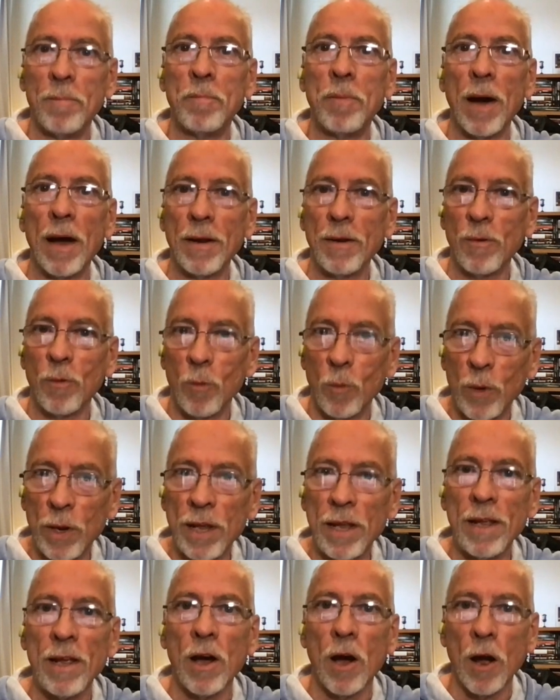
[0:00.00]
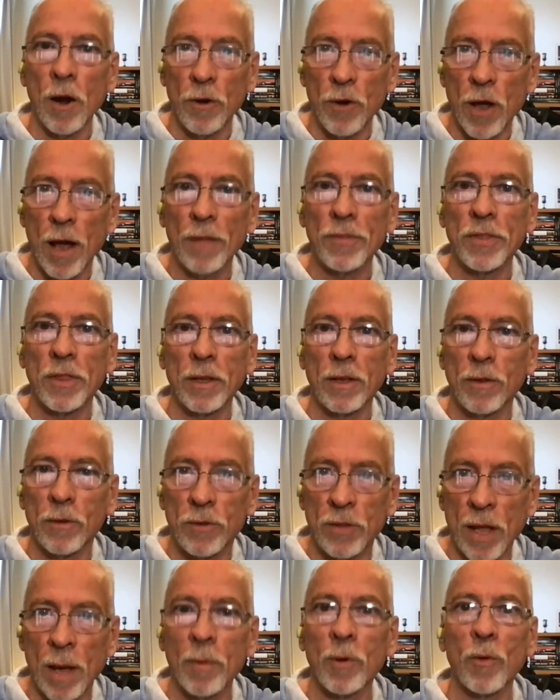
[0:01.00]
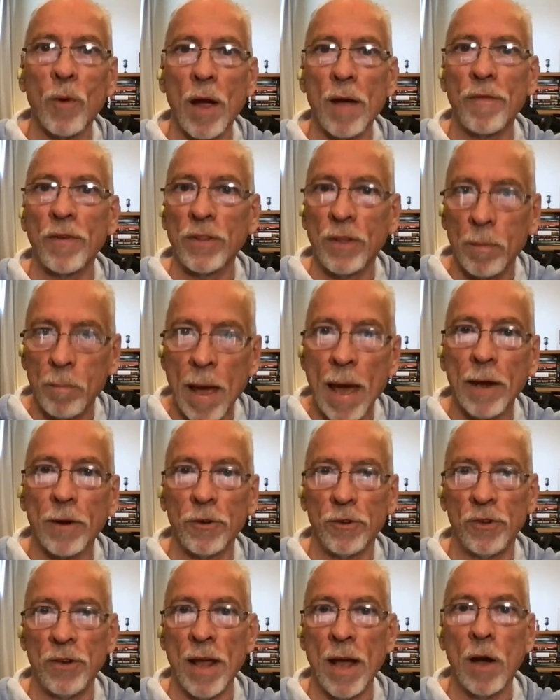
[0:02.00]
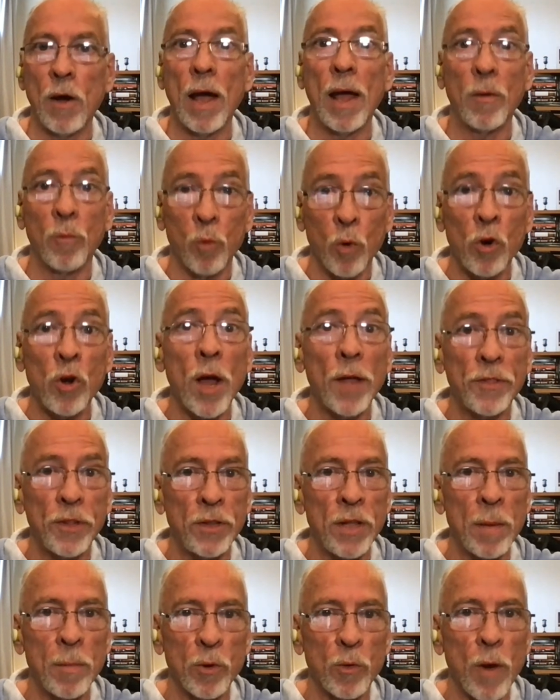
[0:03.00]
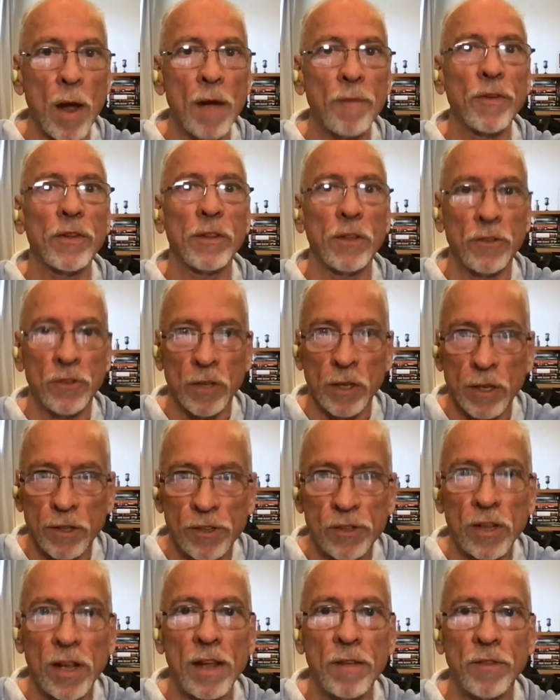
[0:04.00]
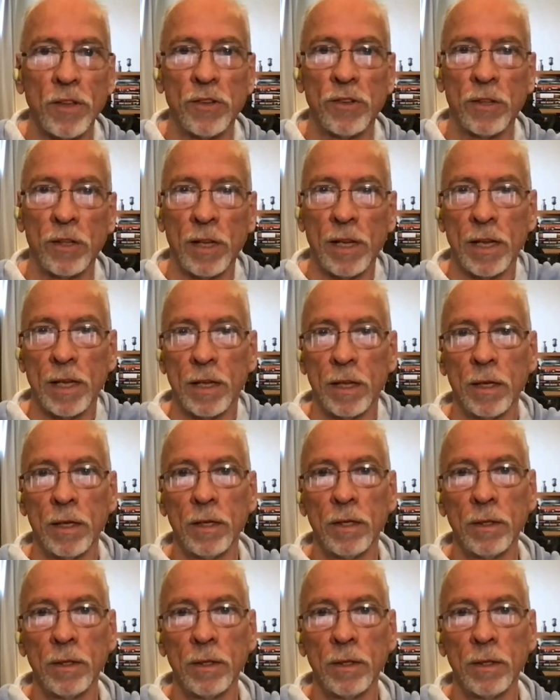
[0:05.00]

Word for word: but we are not the demographic that matters now, and we're not the demographic that's going to save this league.